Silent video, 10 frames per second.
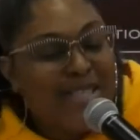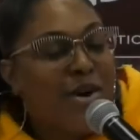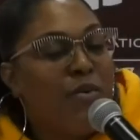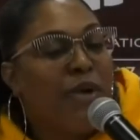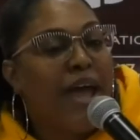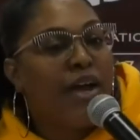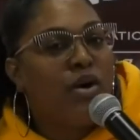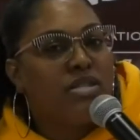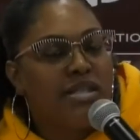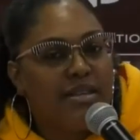and so when I
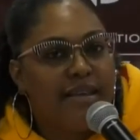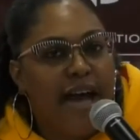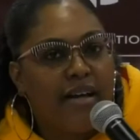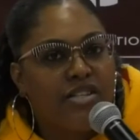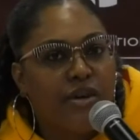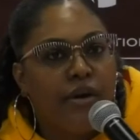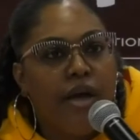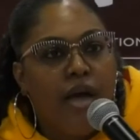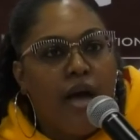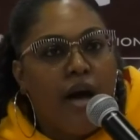go to the
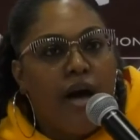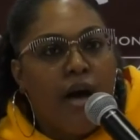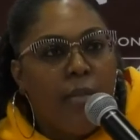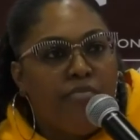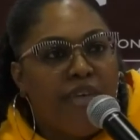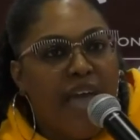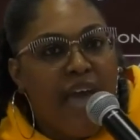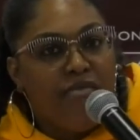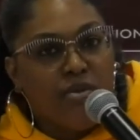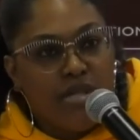doctor, um,
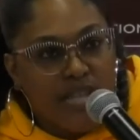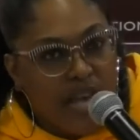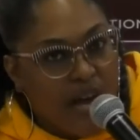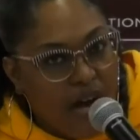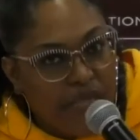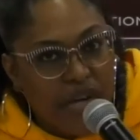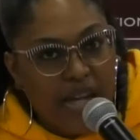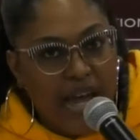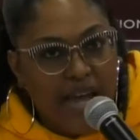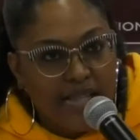they have you to take off
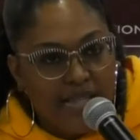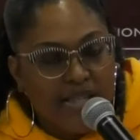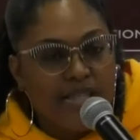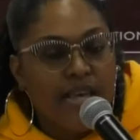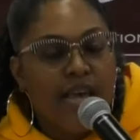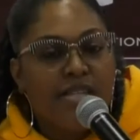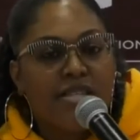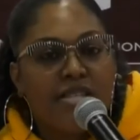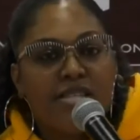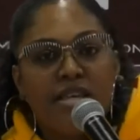your glasses
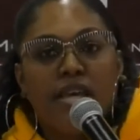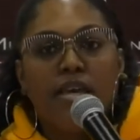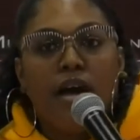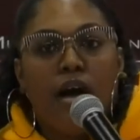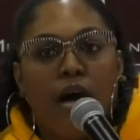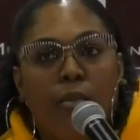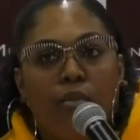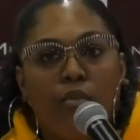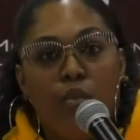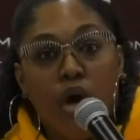to see
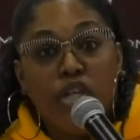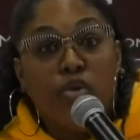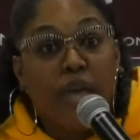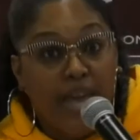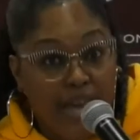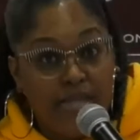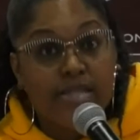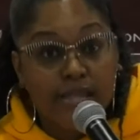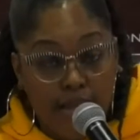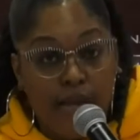um, what you
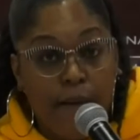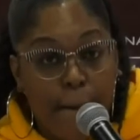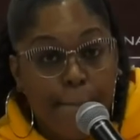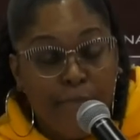can see.